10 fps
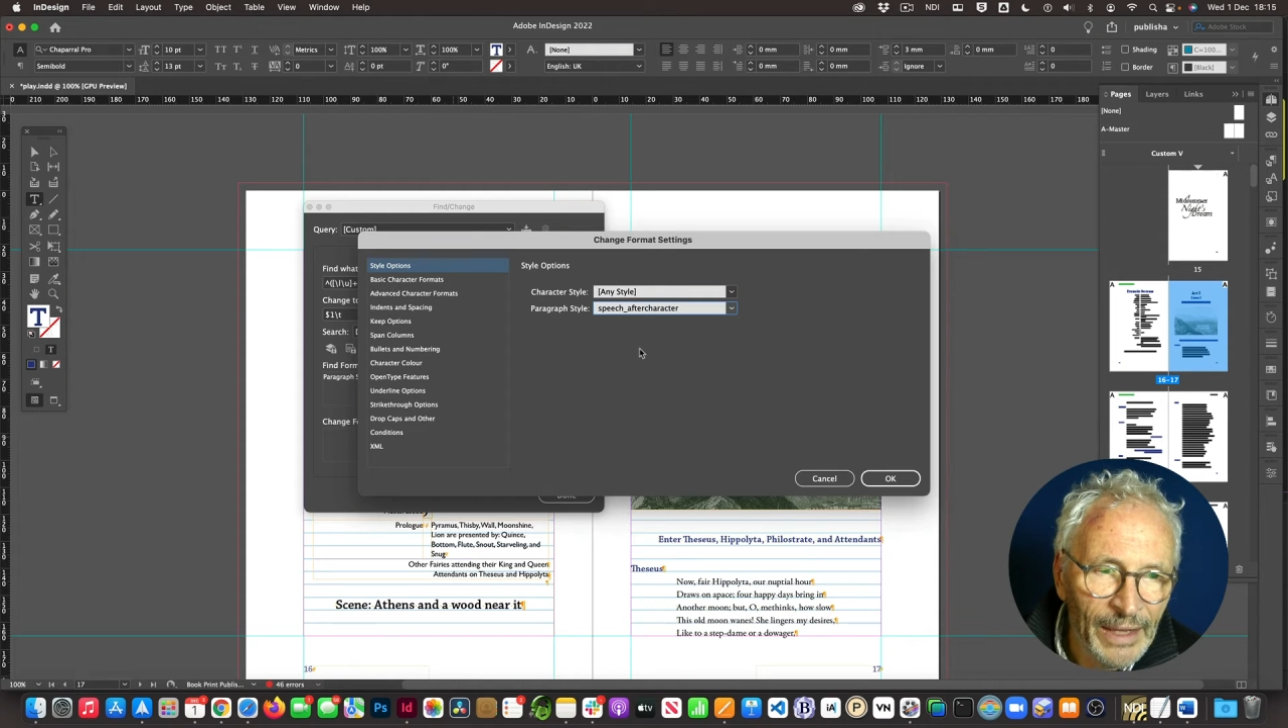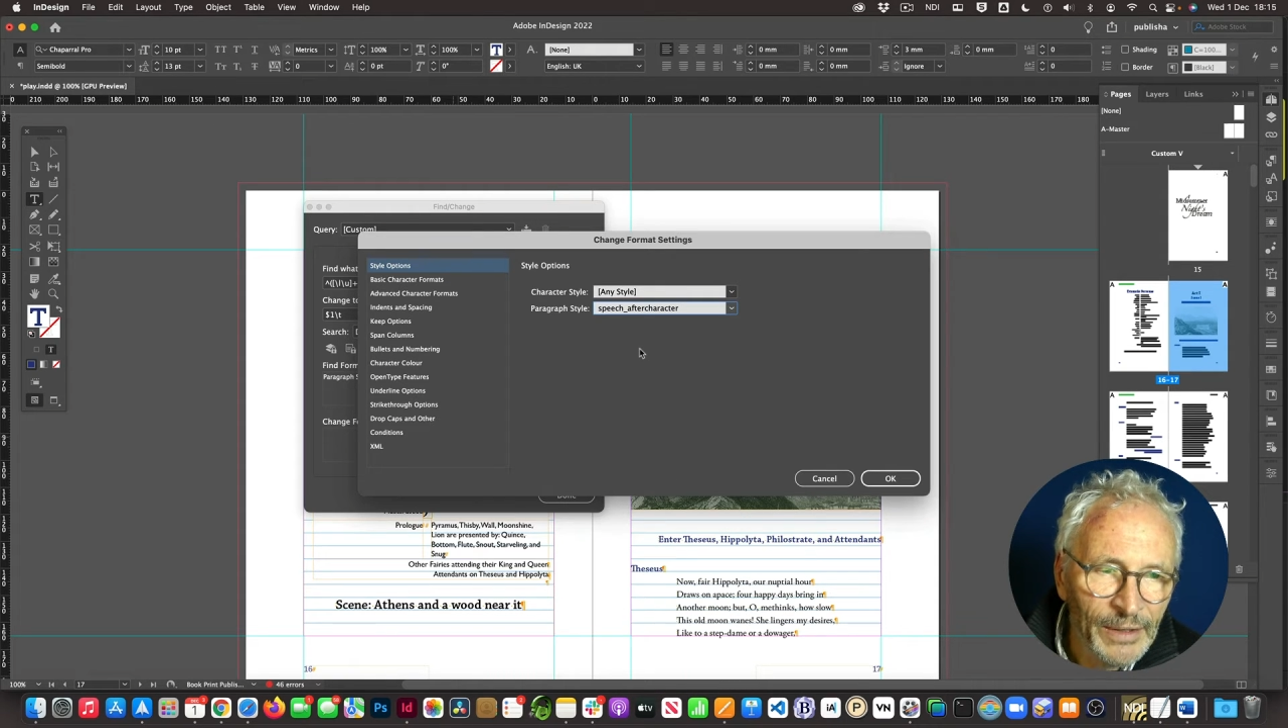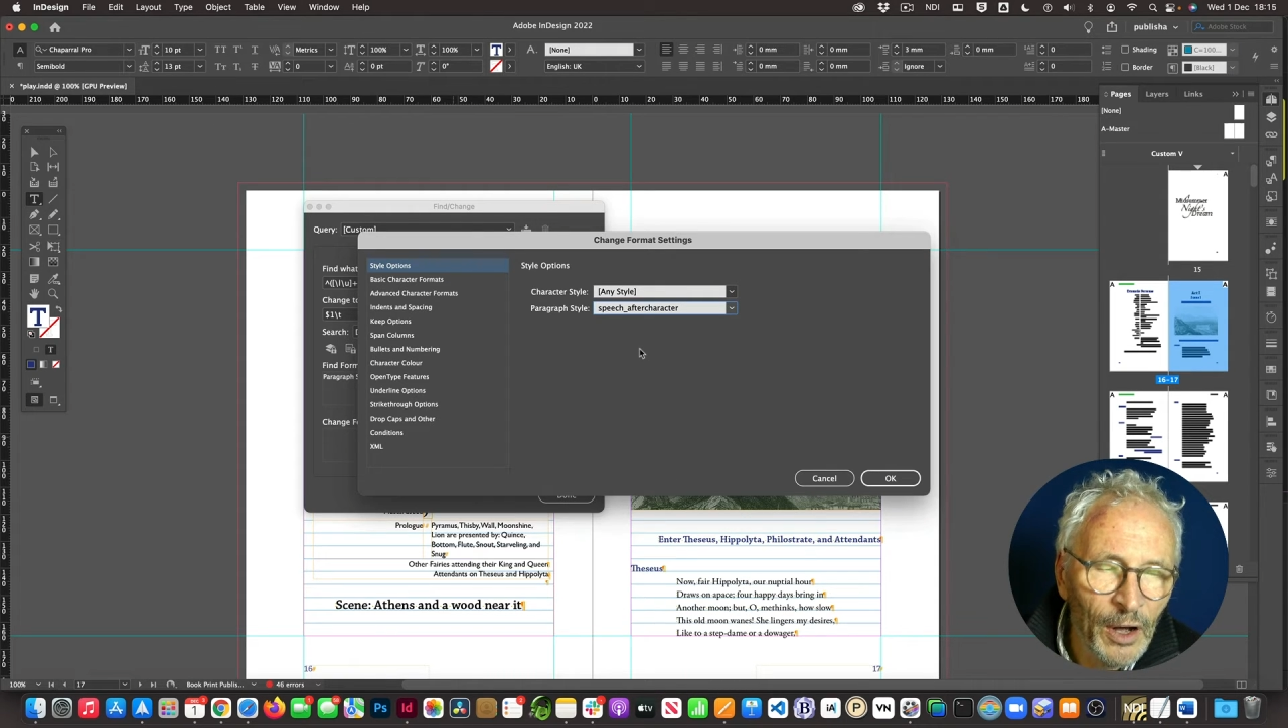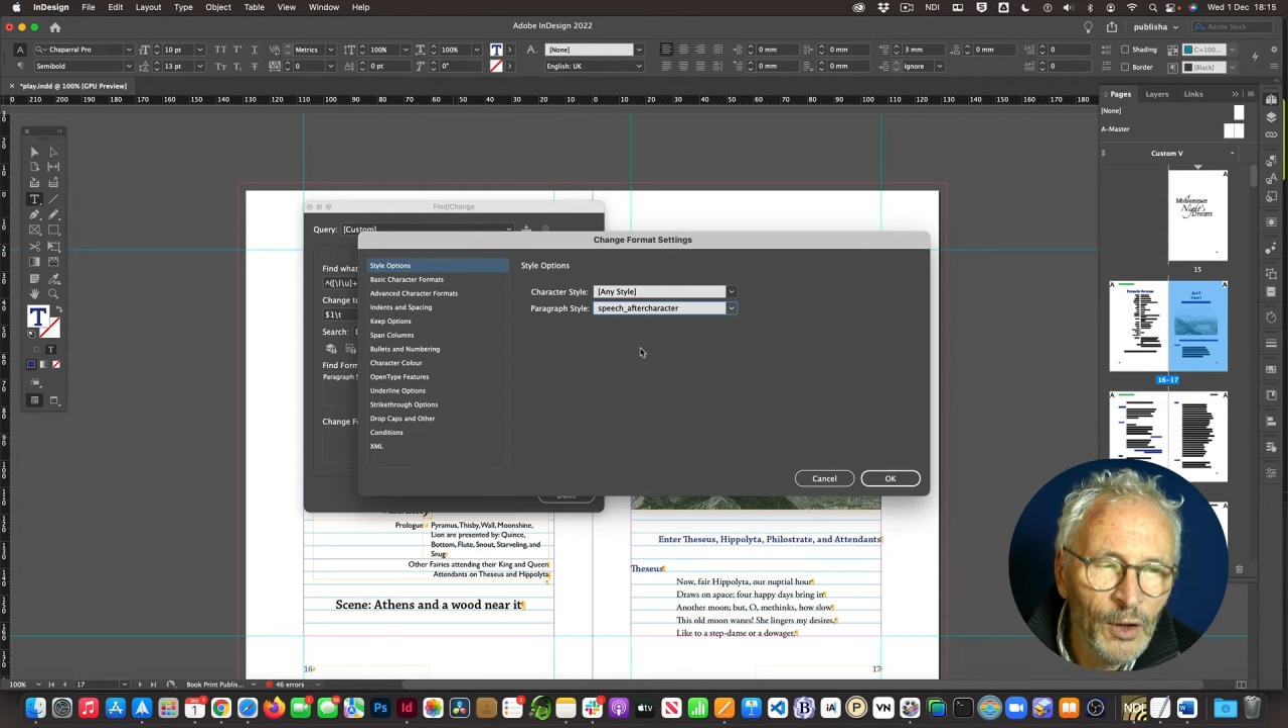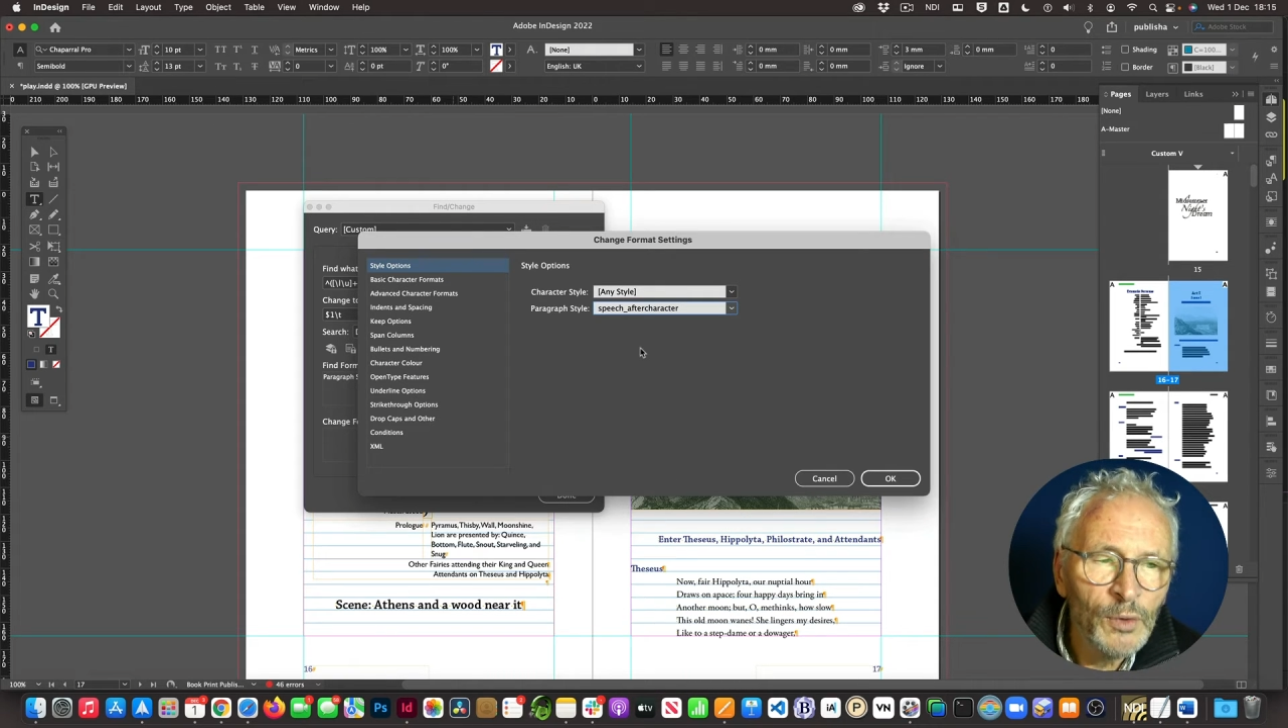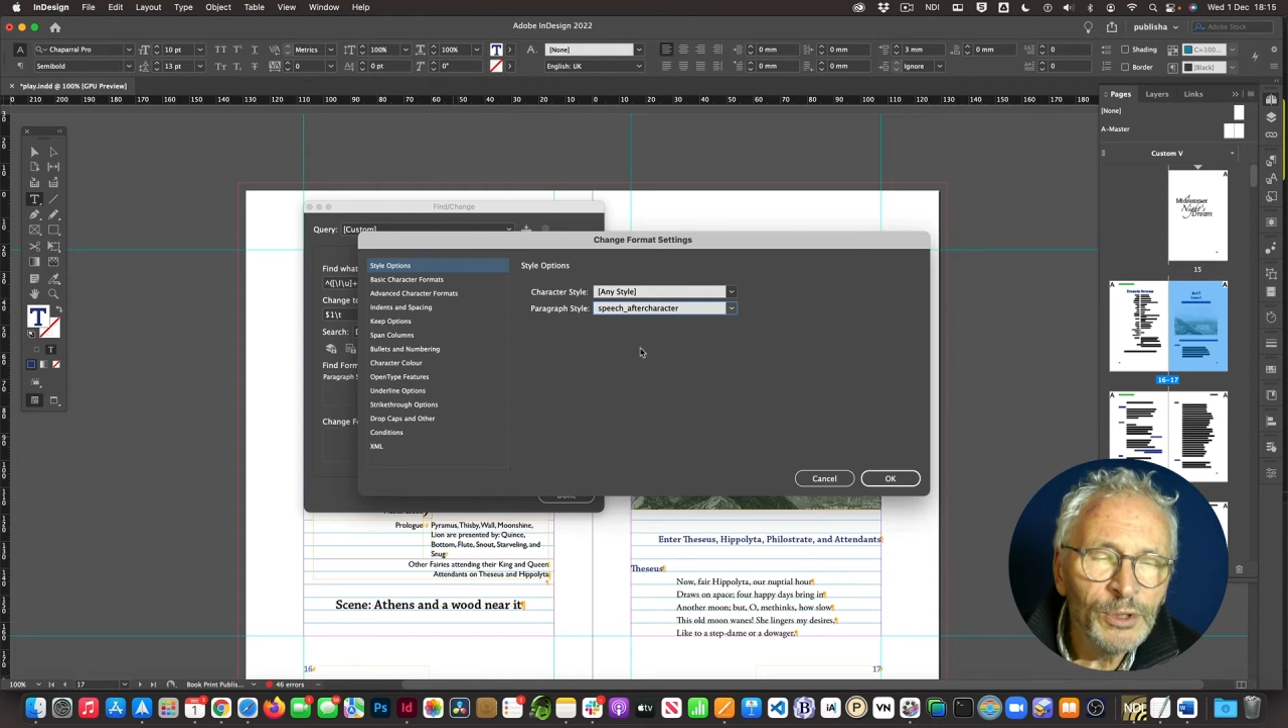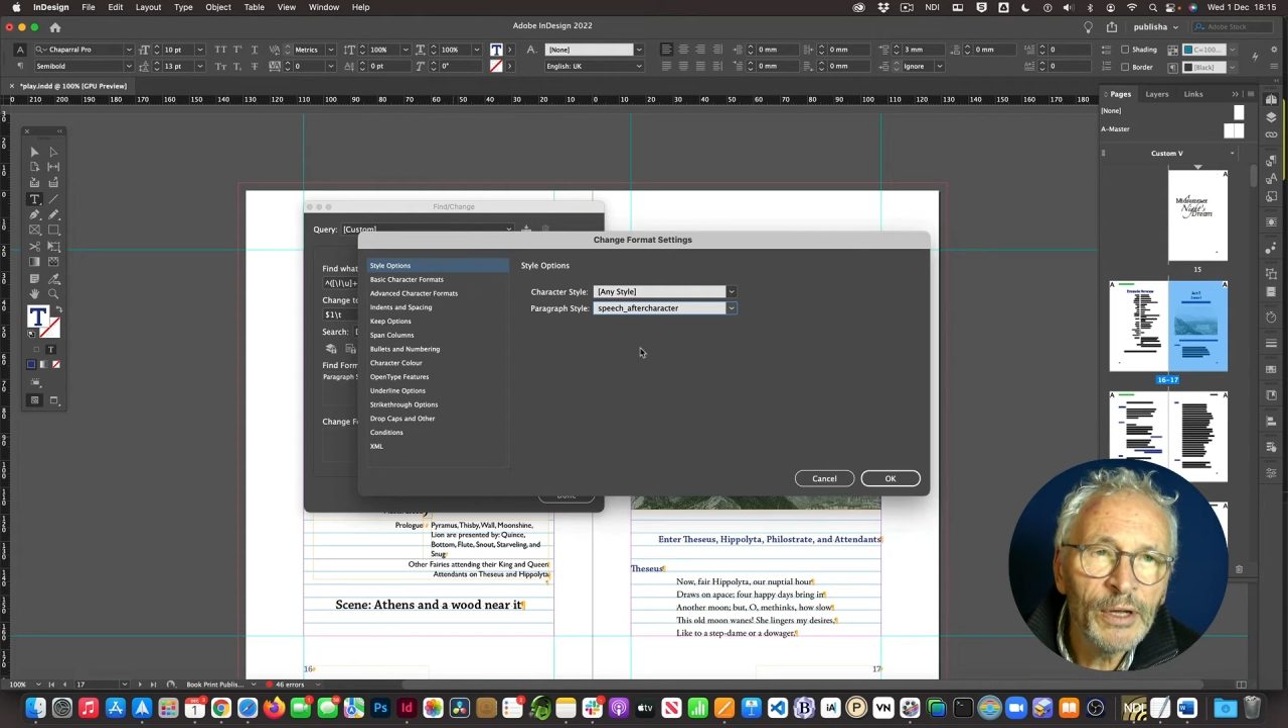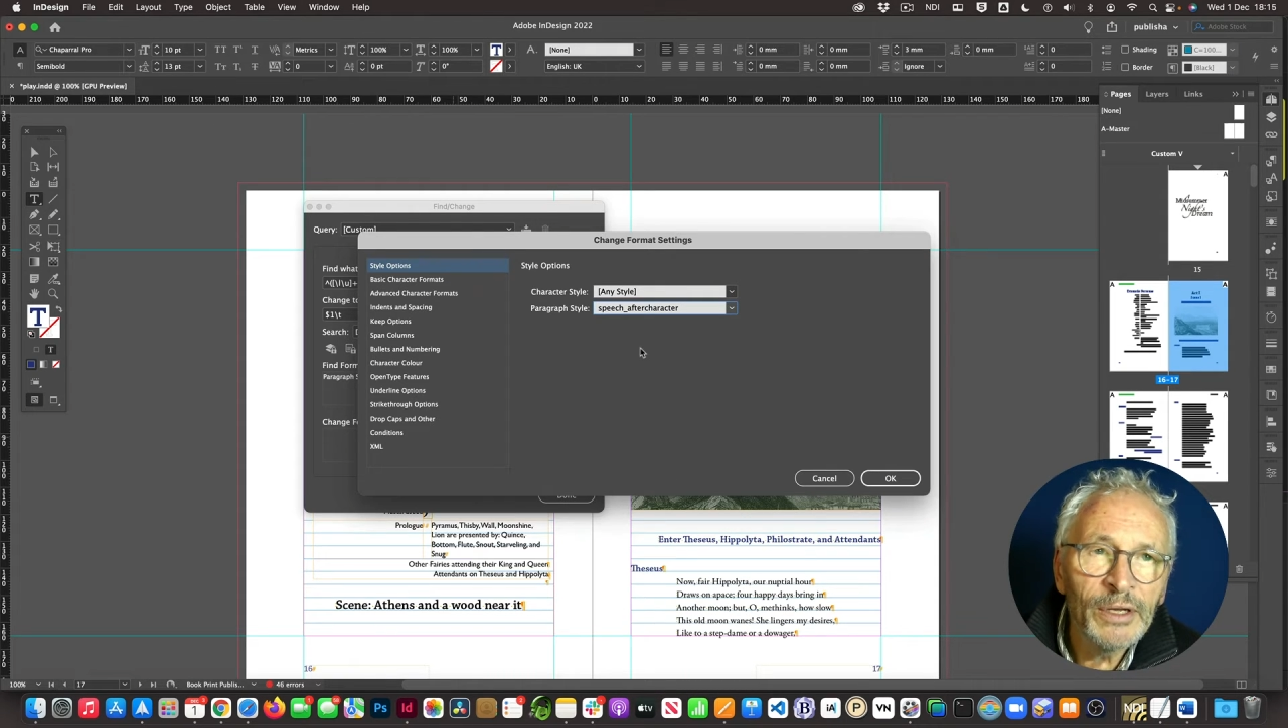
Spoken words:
I also can